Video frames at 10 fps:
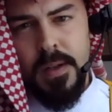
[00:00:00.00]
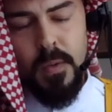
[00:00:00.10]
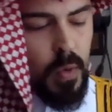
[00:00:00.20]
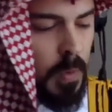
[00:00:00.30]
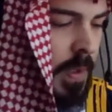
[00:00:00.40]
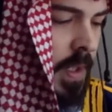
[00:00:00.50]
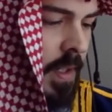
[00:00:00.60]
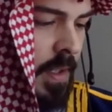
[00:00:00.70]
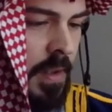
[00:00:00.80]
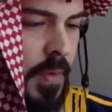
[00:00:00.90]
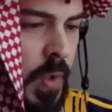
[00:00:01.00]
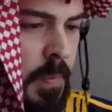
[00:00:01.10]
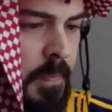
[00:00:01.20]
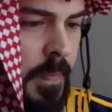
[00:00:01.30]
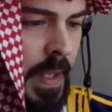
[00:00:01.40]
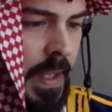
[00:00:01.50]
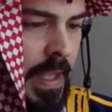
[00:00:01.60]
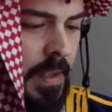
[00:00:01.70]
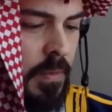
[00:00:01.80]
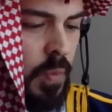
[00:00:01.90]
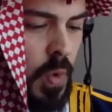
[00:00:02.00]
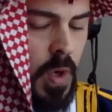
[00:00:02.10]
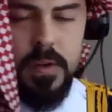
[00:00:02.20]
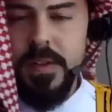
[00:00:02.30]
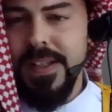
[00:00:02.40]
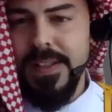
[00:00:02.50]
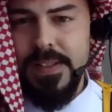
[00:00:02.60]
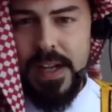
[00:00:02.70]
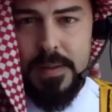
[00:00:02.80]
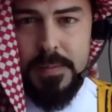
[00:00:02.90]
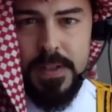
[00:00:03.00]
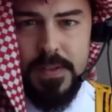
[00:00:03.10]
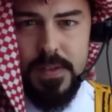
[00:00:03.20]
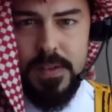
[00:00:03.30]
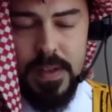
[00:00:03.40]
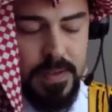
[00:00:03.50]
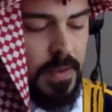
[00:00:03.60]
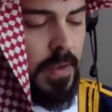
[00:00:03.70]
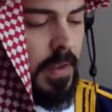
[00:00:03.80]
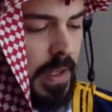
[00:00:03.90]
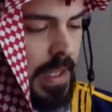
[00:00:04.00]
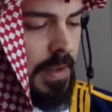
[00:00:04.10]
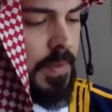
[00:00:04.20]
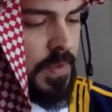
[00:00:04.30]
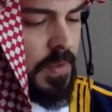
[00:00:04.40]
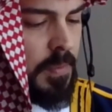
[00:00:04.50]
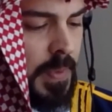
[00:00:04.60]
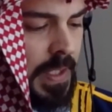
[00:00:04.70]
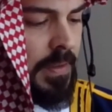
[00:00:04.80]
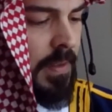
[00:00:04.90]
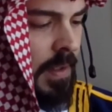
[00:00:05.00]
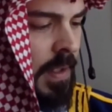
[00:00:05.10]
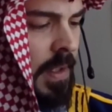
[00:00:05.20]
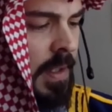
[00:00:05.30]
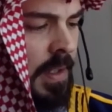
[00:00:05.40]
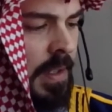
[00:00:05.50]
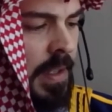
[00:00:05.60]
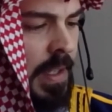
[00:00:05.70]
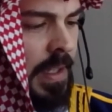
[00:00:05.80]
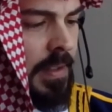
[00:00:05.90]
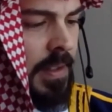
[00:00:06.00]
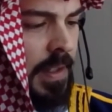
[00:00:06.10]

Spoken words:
what we're going to cover, and what are the assignments that you're going to have to submit. And